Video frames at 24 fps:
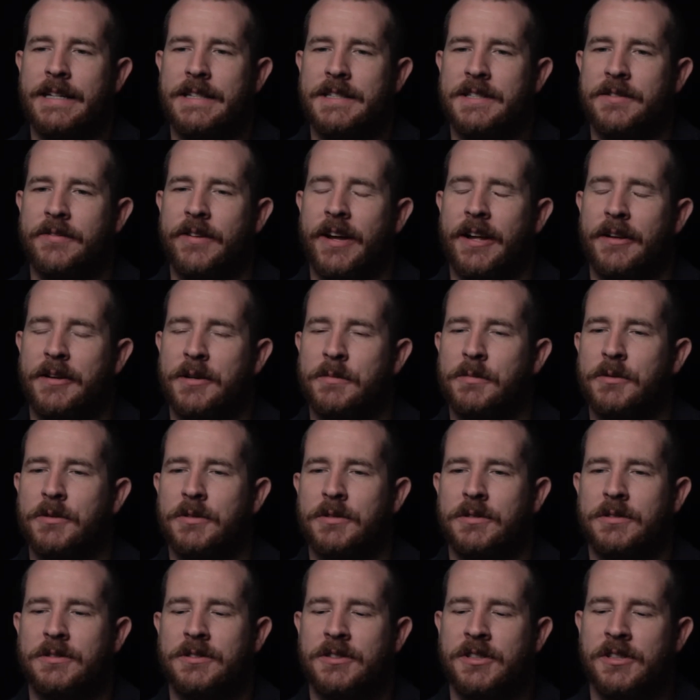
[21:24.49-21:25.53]
it's
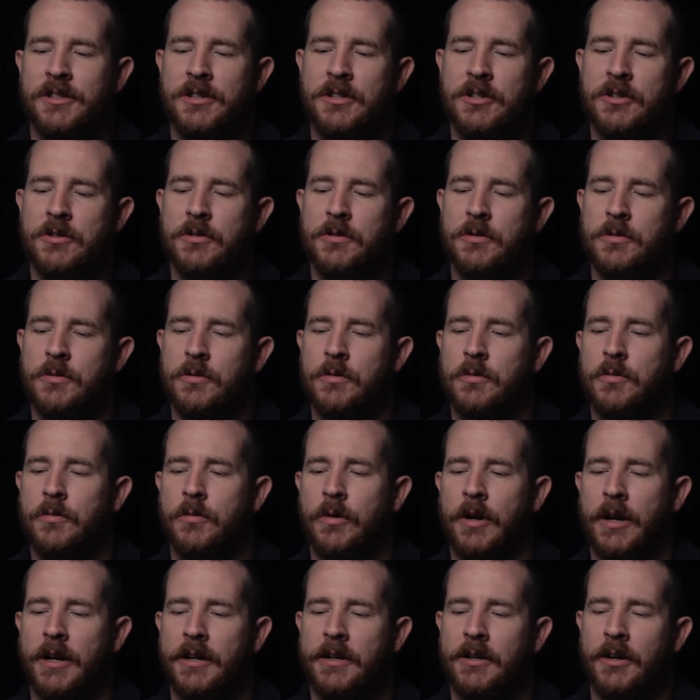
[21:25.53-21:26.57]
valuable to do
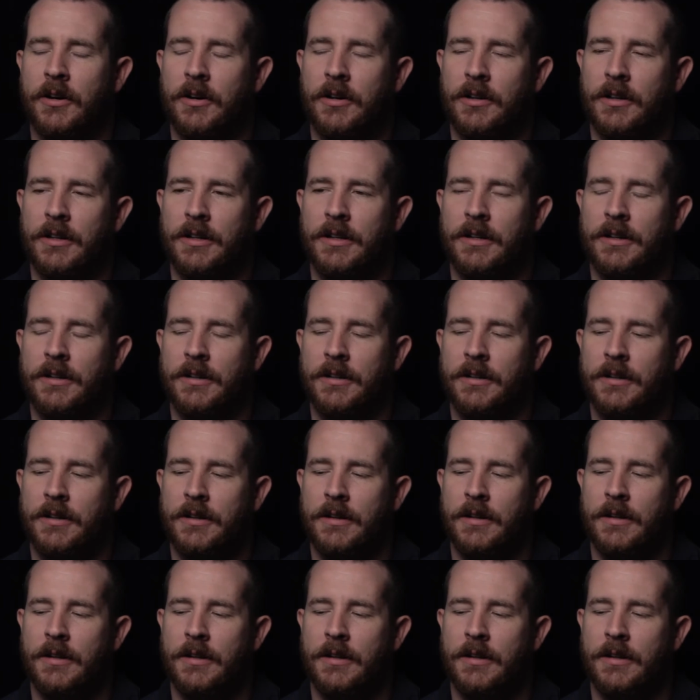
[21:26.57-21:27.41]
what I call a